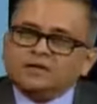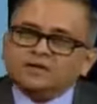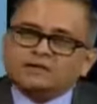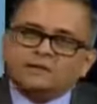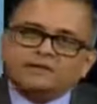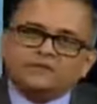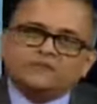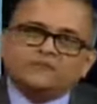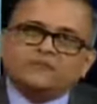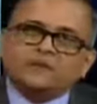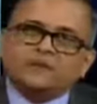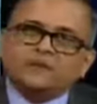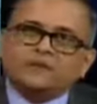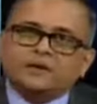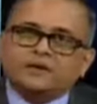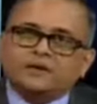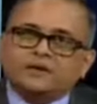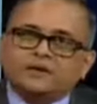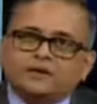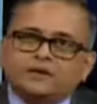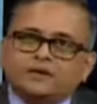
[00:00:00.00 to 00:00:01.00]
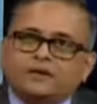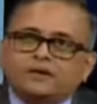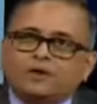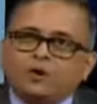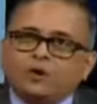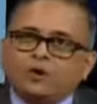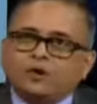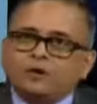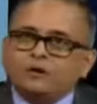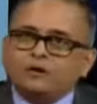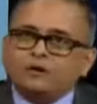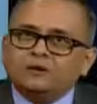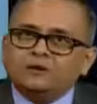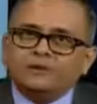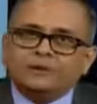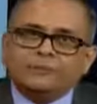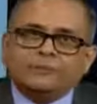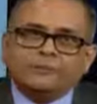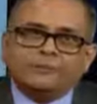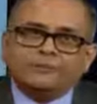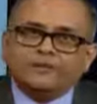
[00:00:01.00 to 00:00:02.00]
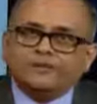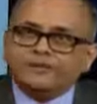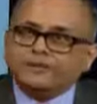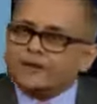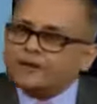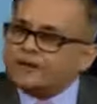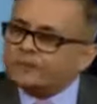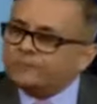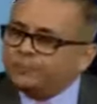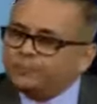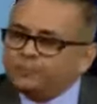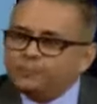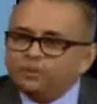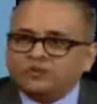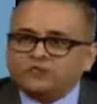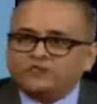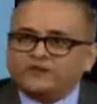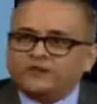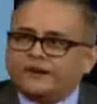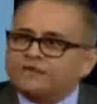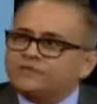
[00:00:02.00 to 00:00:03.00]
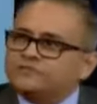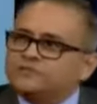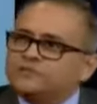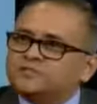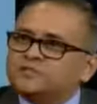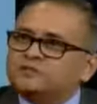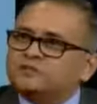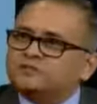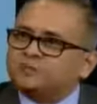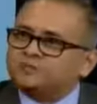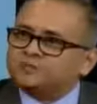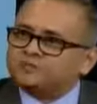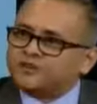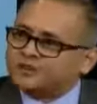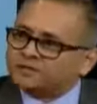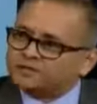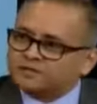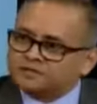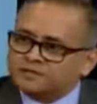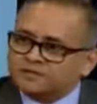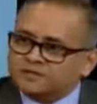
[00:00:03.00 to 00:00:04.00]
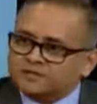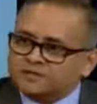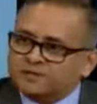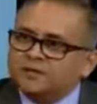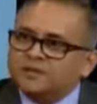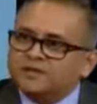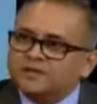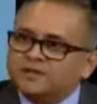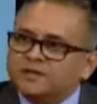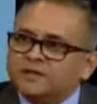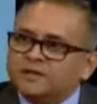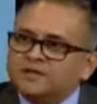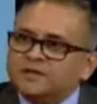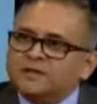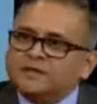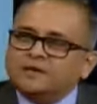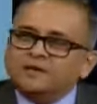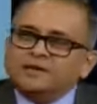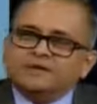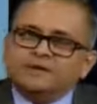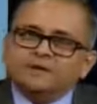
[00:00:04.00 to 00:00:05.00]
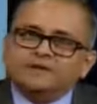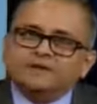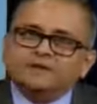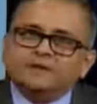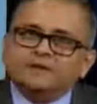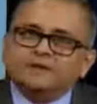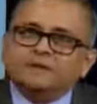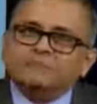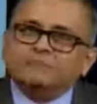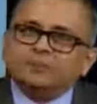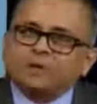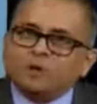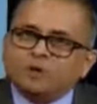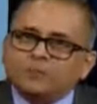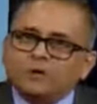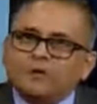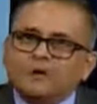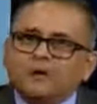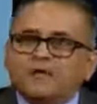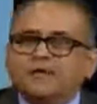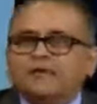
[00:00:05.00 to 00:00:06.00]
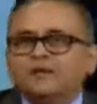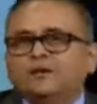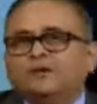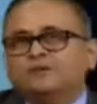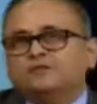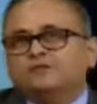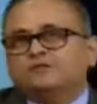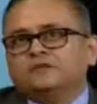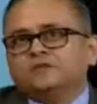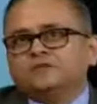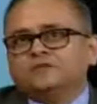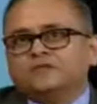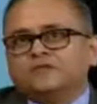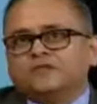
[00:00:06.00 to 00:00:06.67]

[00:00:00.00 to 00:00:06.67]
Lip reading: that if you look at all the entire pool of graduates and postgraduates in the country, then the employability of these